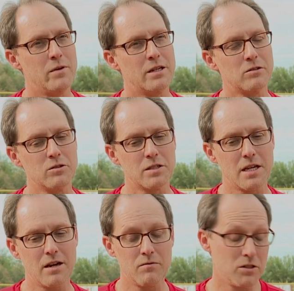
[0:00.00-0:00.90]
medical
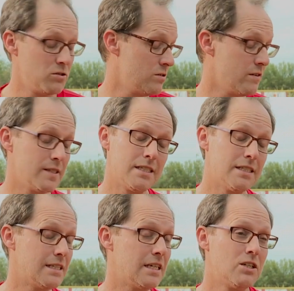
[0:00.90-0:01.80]
staff was doing everything
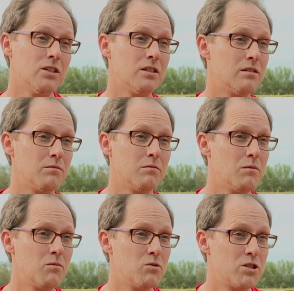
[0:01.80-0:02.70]
that they could.
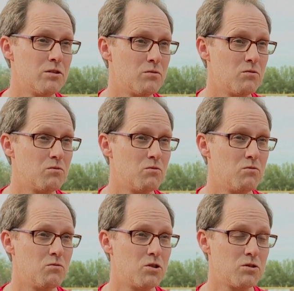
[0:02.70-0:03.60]
She
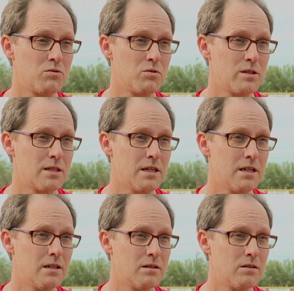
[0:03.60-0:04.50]
just was
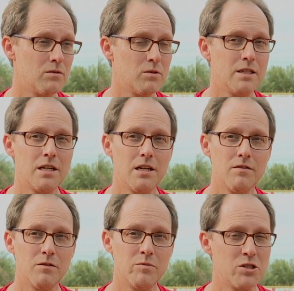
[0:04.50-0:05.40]
uh, really kind
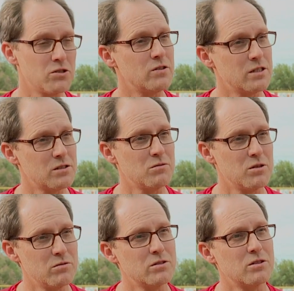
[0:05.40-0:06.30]
of a mystery as to
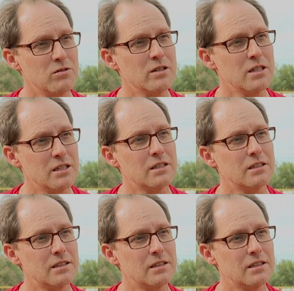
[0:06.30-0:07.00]
what was going on.